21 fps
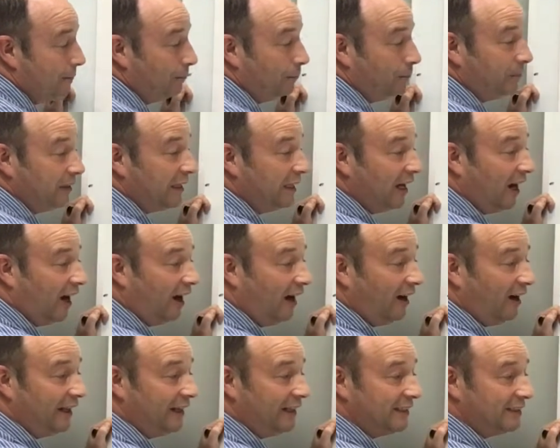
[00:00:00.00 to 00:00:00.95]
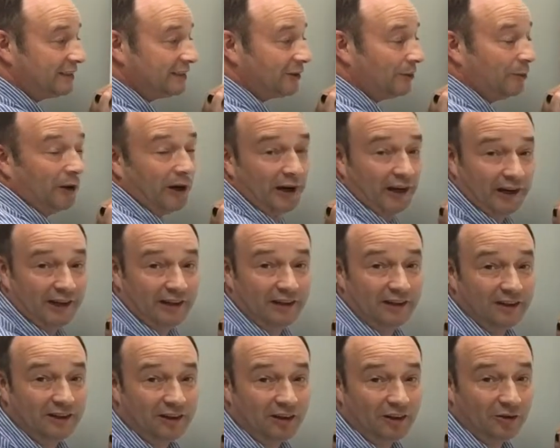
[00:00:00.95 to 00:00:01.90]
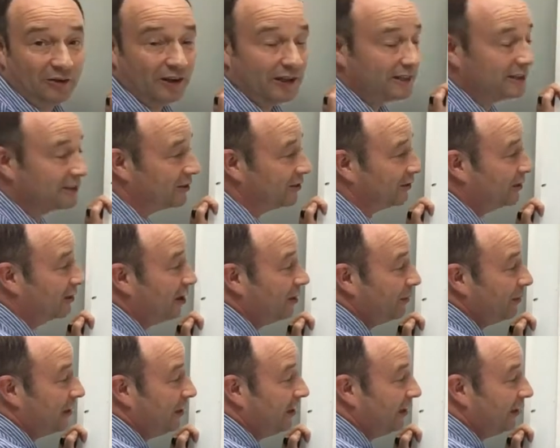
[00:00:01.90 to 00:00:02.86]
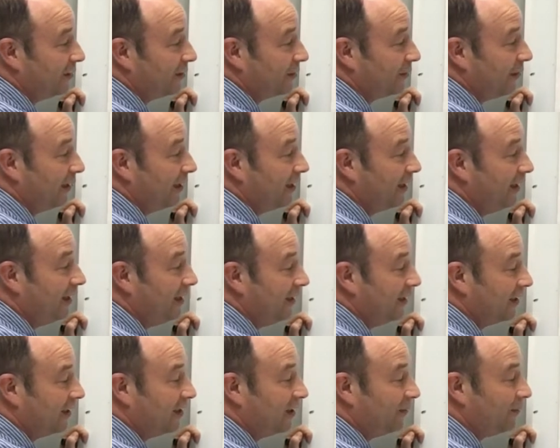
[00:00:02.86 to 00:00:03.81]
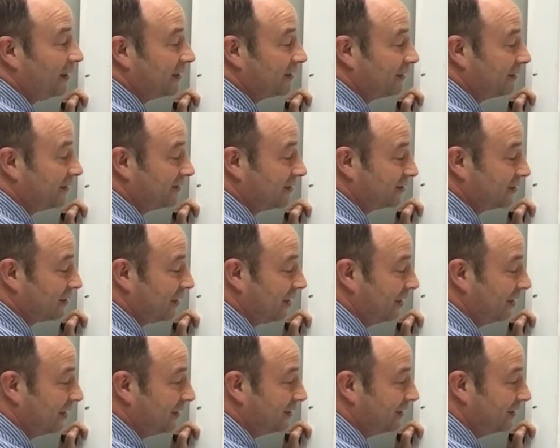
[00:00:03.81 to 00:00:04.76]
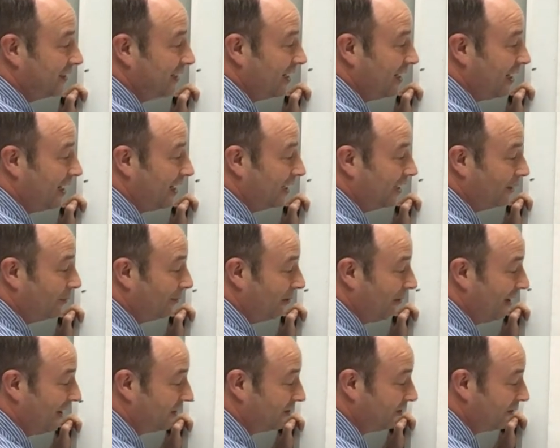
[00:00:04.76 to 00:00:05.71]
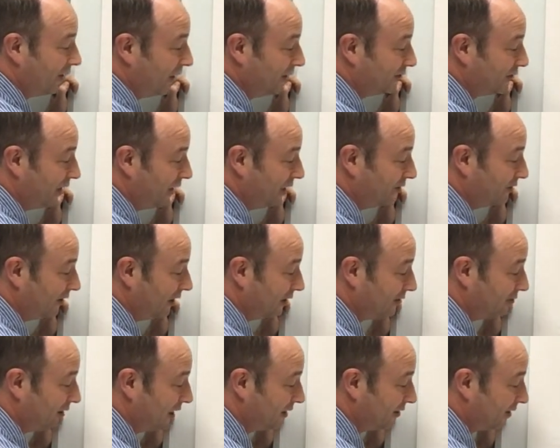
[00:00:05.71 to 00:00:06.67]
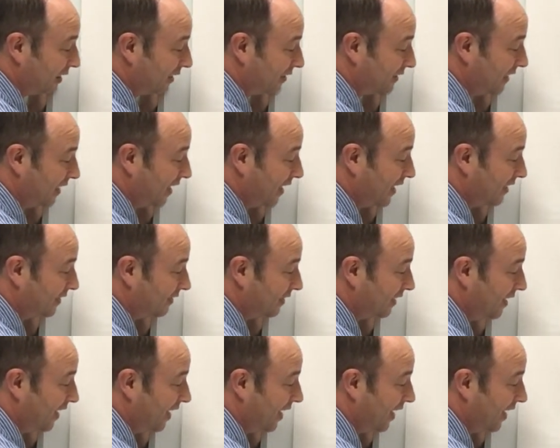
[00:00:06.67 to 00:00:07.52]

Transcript: behind the wing, all right? So go behind the wing, come out the other side, come around like that,